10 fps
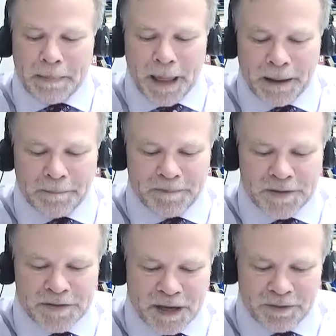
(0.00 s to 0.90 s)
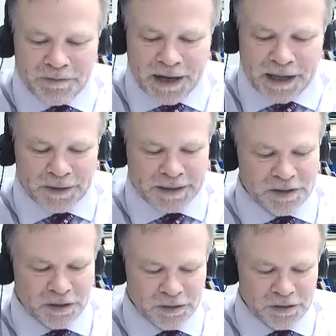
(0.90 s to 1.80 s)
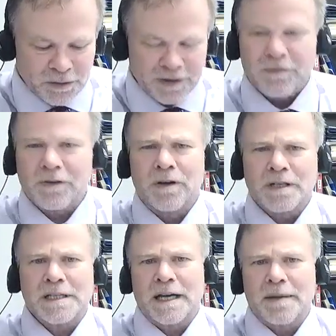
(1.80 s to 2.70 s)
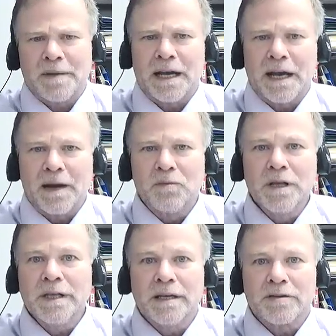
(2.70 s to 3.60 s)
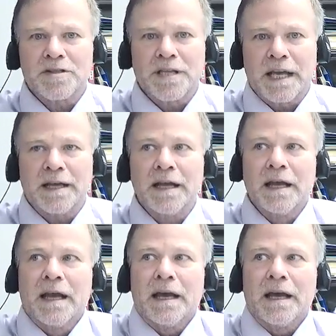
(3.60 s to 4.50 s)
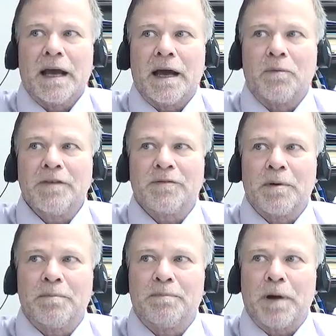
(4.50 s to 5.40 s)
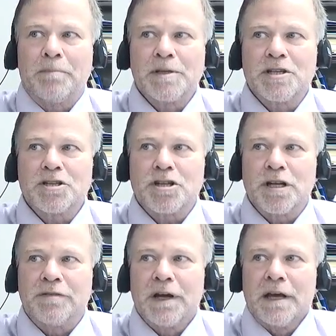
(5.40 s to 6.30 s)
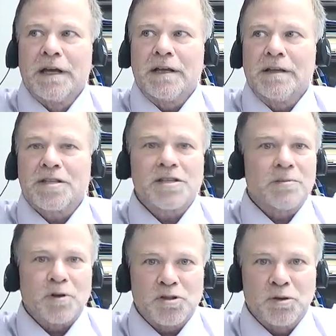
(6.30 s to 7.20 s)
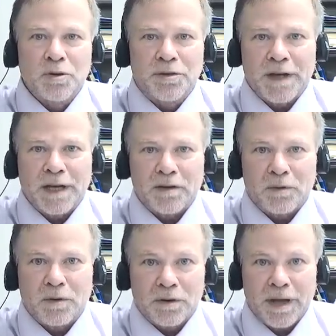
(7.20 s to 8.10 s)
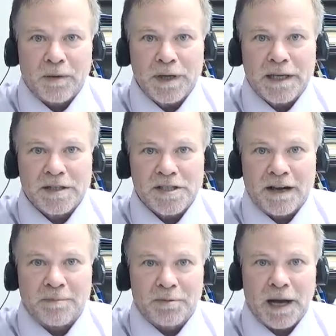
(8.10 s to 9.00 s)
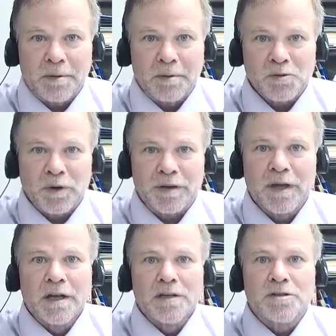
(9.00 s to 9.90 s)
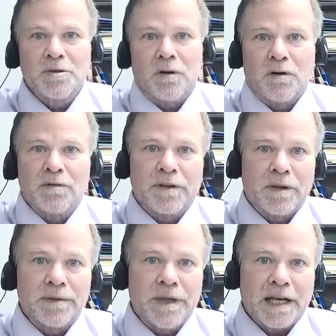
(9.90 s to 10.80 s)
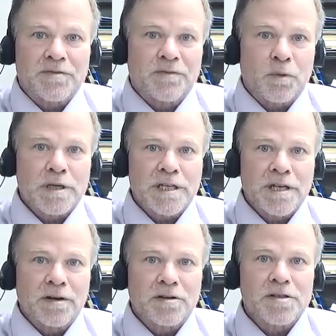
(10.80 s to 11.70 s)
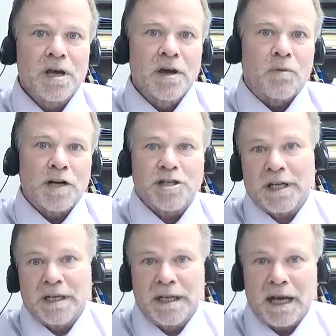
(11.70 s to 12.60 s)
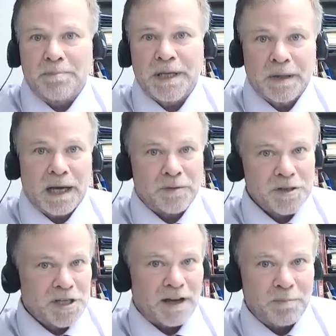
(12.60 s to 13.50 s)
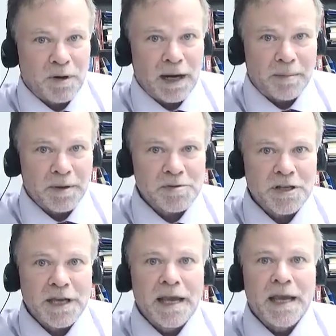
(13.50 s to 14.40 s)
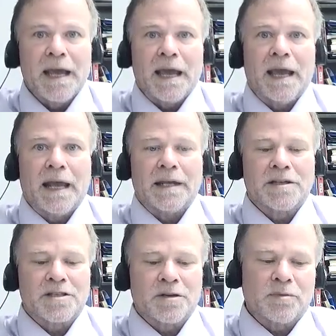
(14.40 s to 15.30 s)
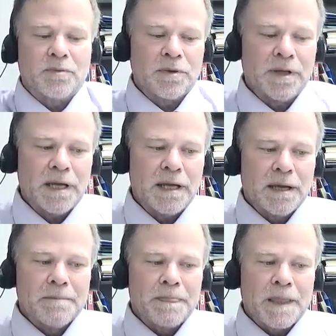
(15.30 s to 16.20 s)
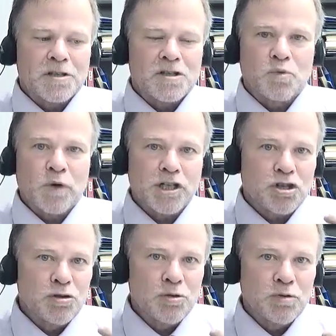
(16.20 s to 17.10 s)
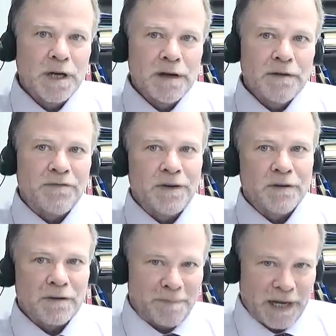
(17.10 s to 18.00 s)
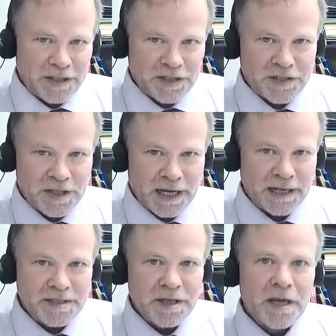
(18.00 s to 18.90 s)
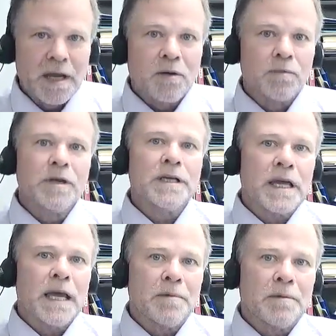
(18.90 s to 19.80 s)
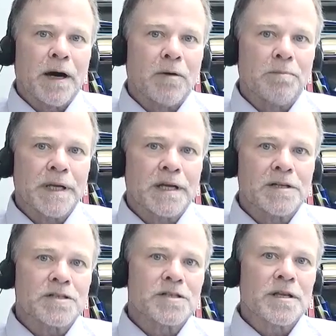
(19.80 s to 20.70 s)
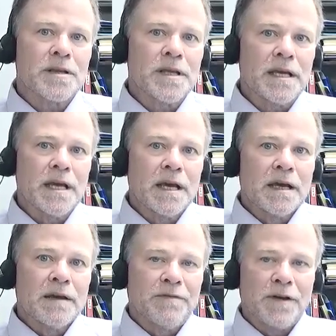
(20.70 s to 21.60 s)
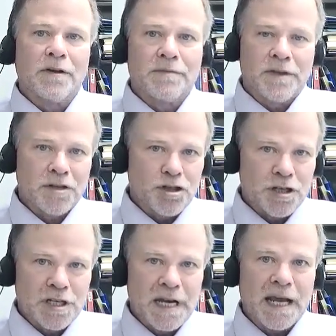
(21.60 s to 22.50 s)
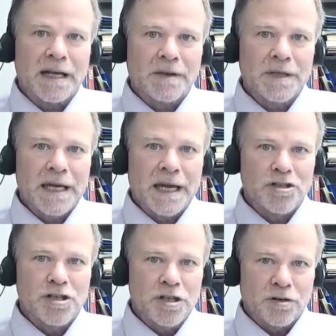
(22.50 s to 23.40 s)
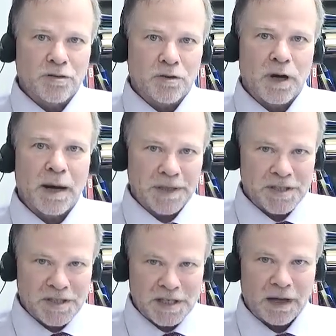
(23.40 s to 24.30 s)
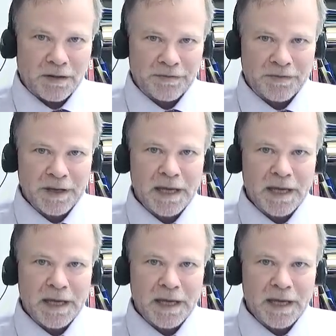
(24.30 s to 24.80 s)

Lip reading: So I've been following this whole story for a long time, and I really understand. I went from a position of, this is the most cool thing in the world that we can solve problems with, to over the next 40 years, watching it not be allowed to solve problems. And so the switch to fear of pesticides really came about because the fear of the genetically engineered crop itself.